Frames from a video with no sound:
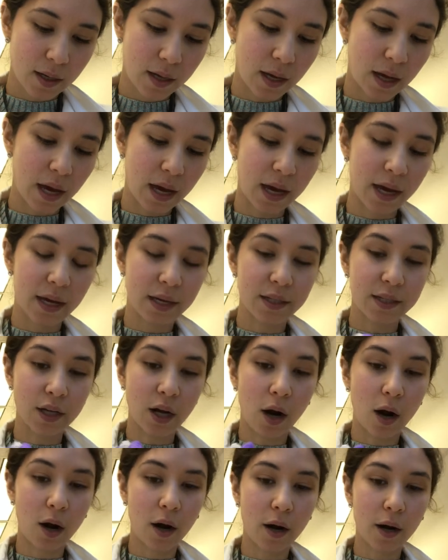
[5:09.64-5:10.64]
and
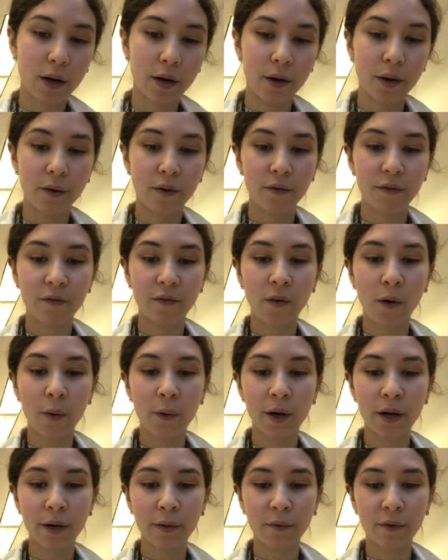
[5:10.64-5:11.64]
our
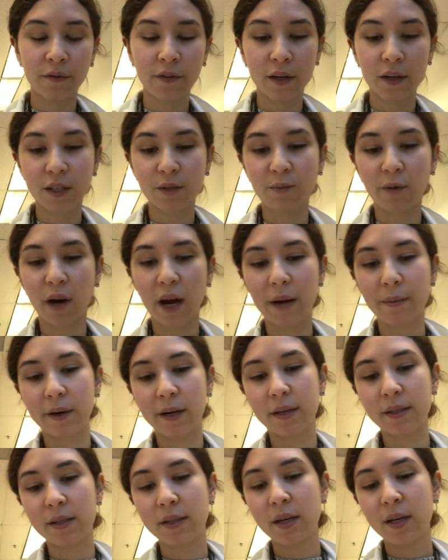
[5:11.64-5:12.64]
forward and reverse
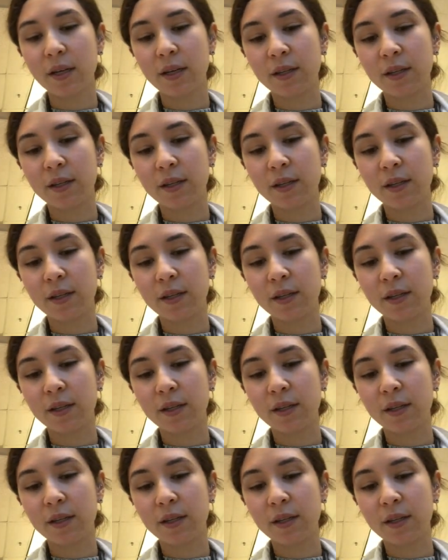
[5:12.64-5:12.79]
primers.